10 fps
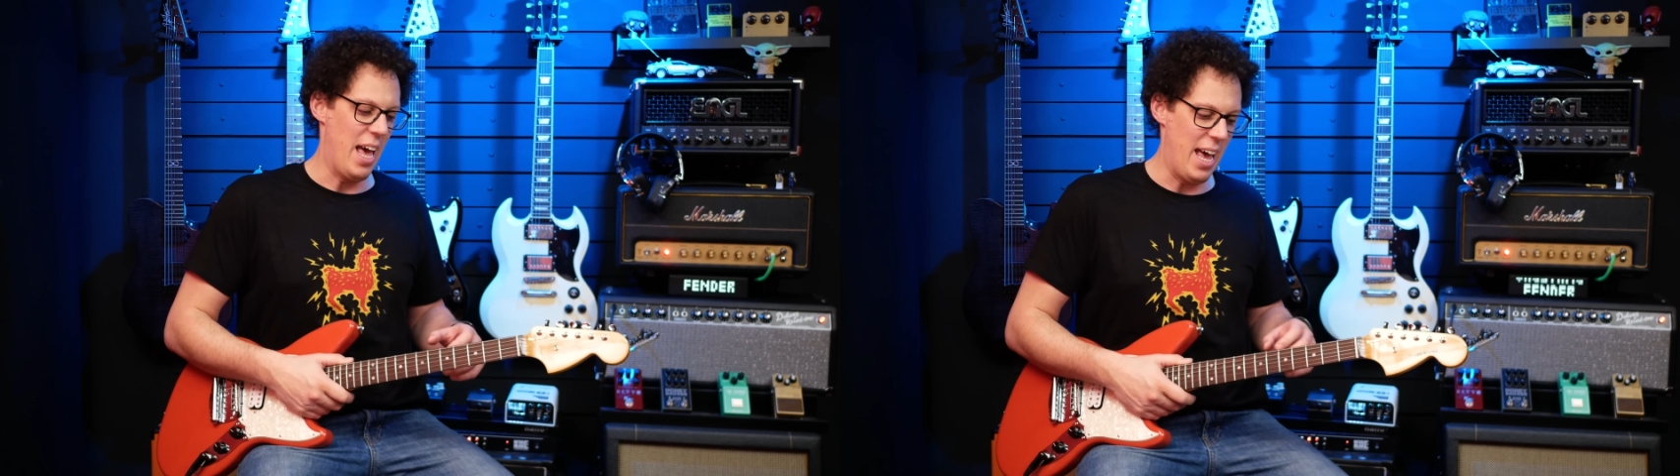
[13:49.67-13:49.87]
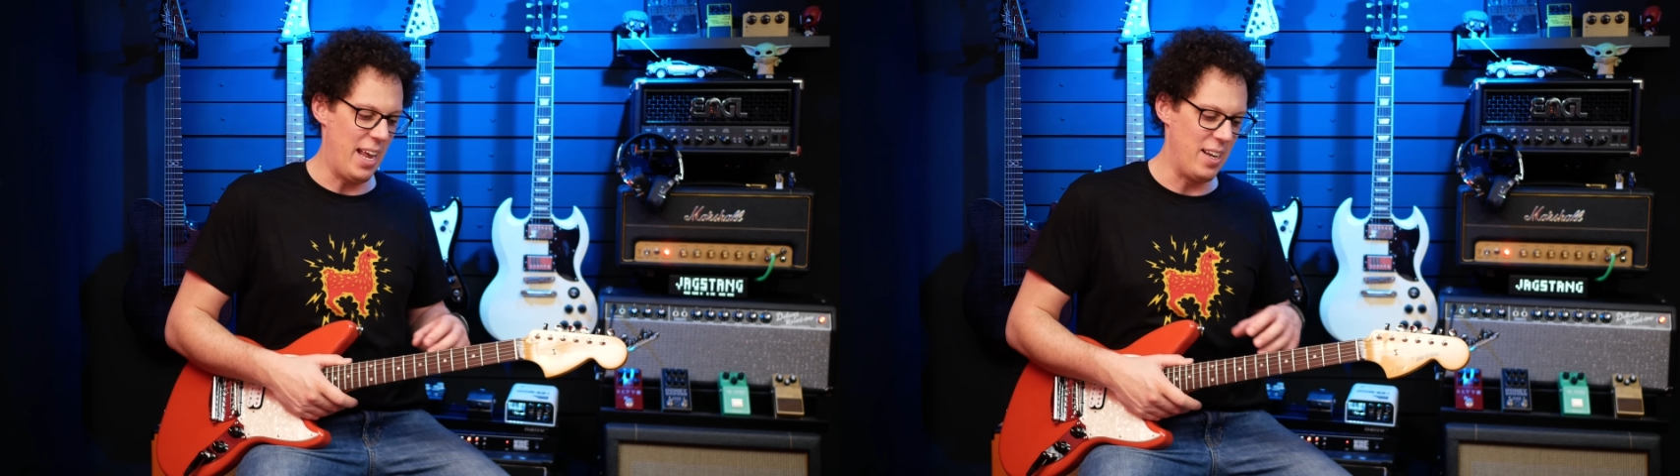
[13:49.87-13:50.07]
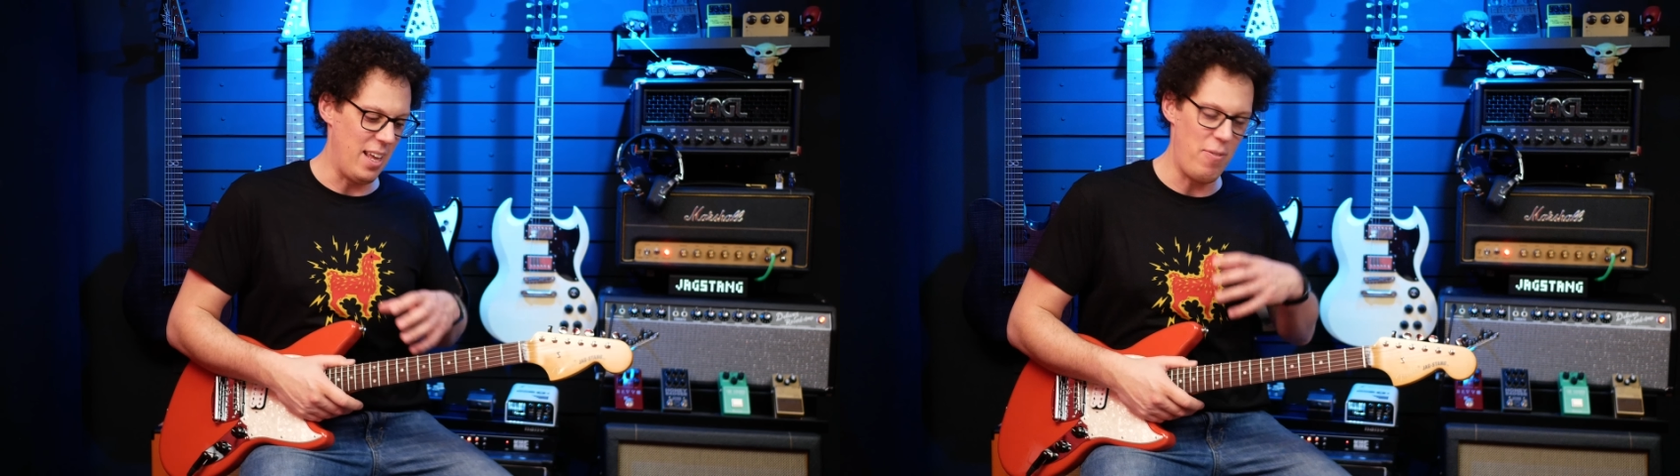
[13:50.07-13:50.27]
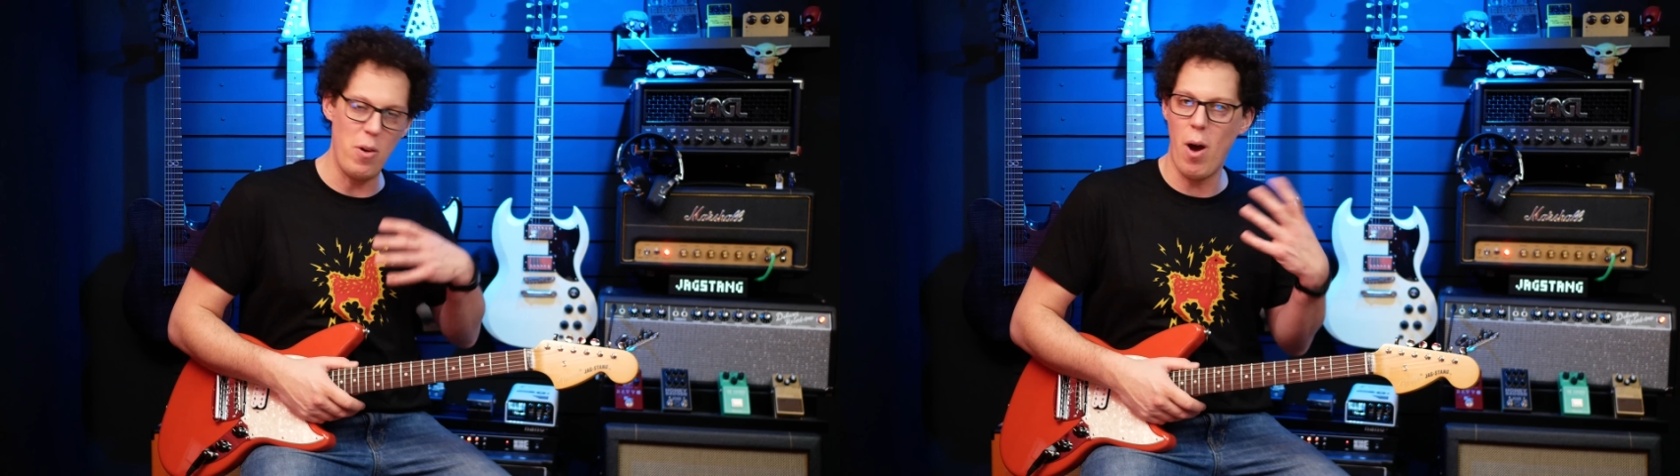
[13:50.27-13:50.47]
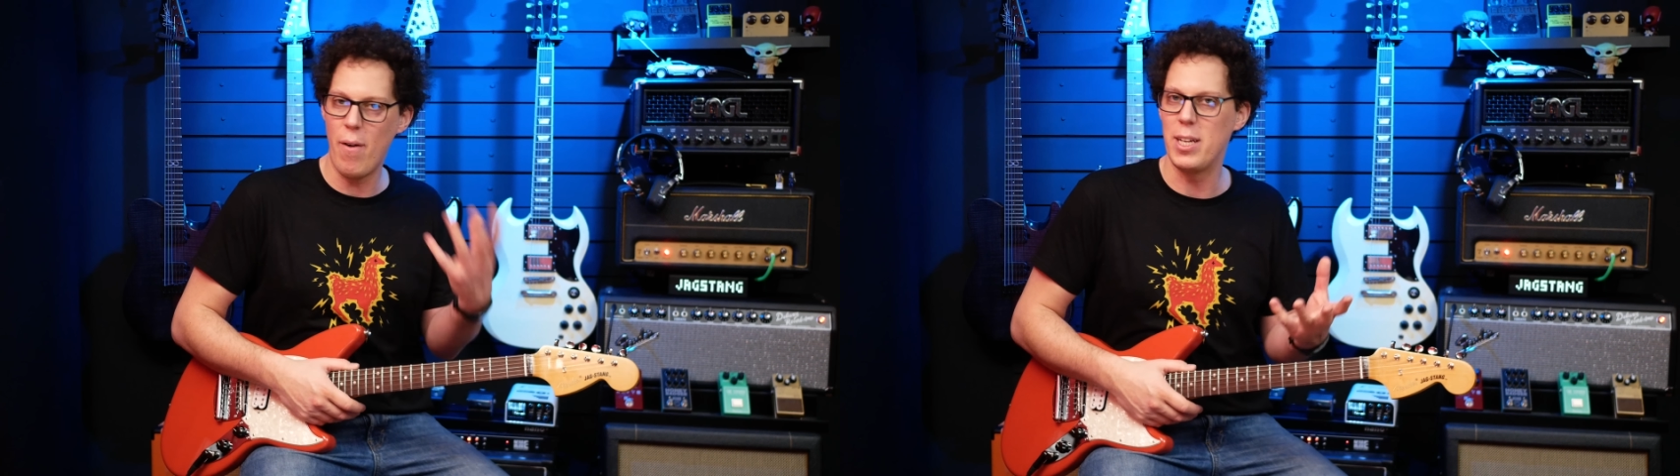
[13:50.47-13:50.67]
And if
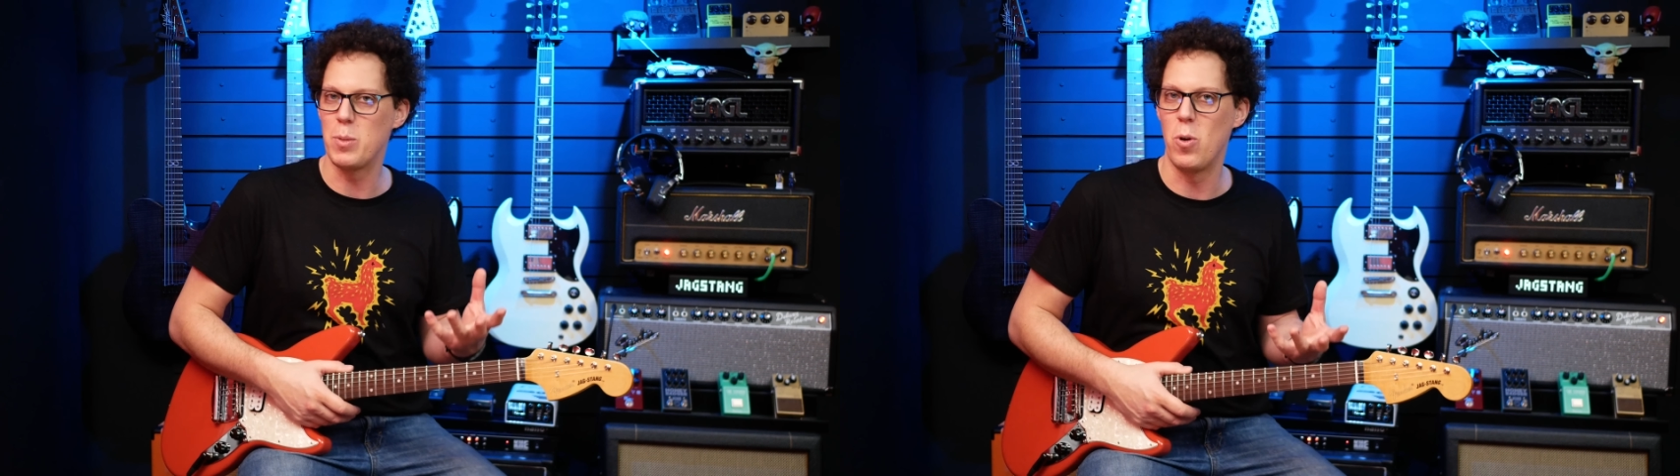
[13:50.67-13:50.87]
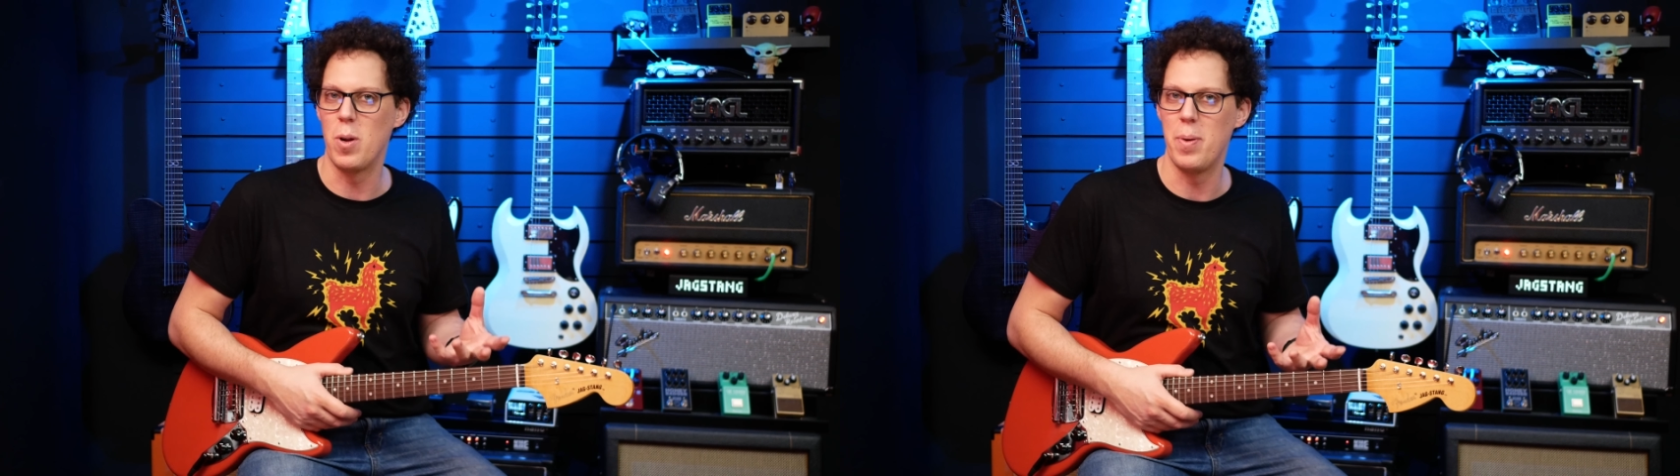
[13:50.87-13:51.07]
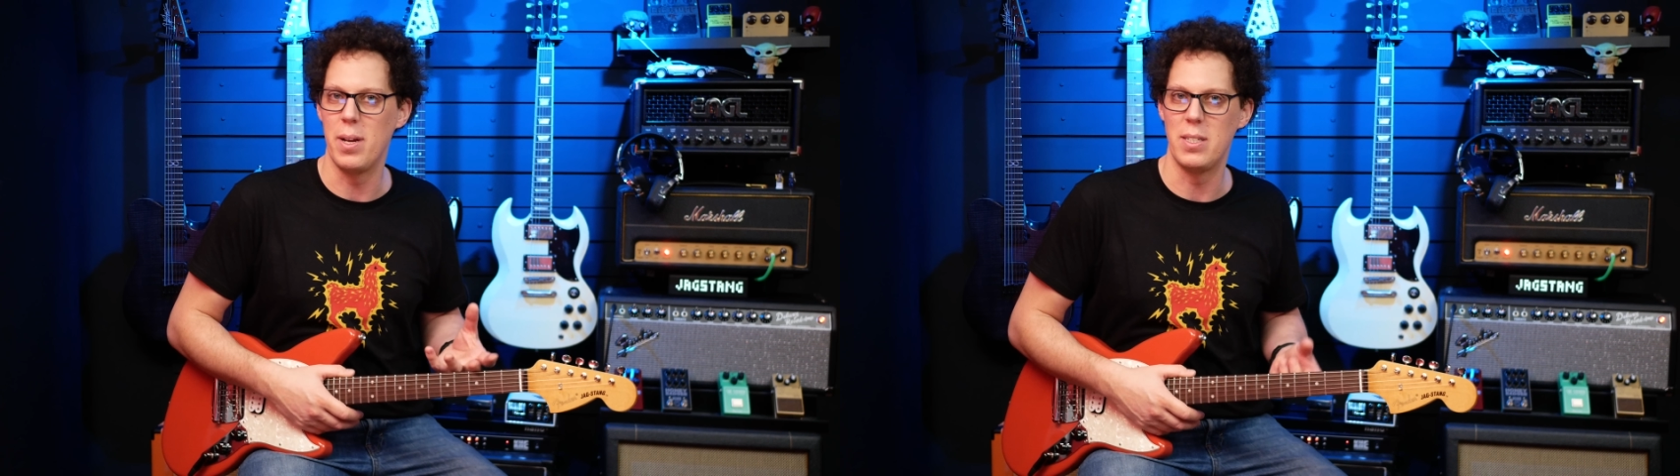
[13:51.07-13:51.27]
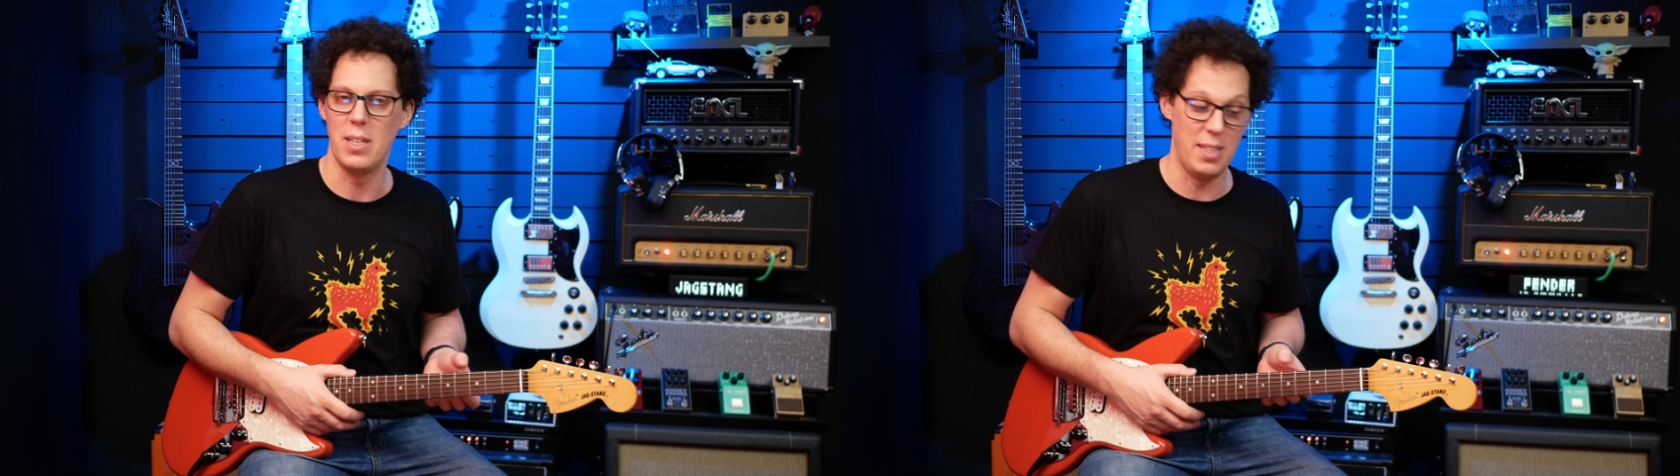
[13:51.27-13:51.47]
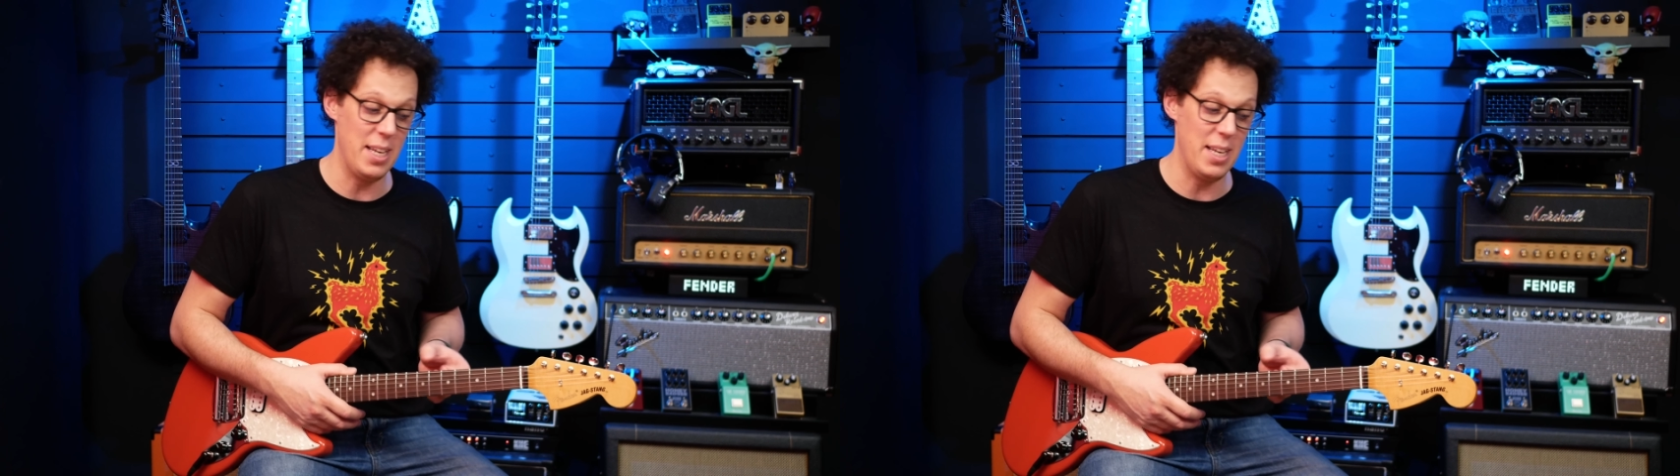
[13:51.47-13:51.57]
you are a smaller person,